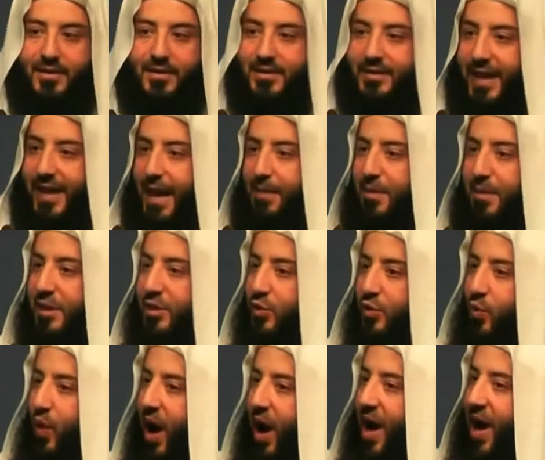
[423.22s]
Damn it,
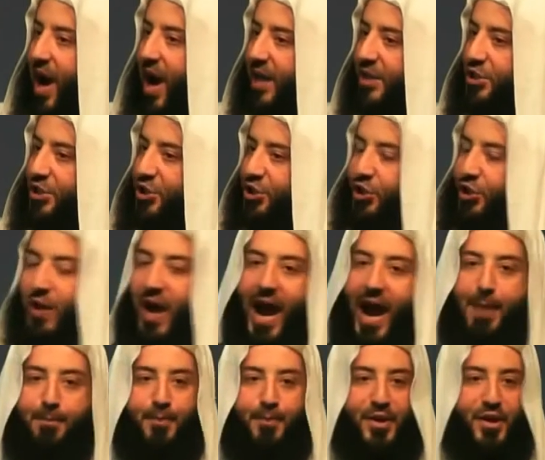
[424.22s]
why aren't you
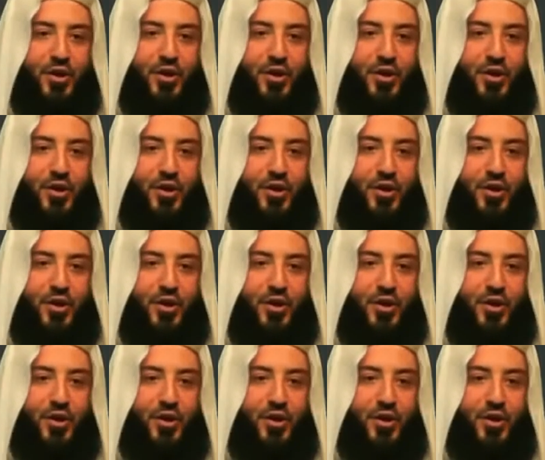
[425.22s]
happy?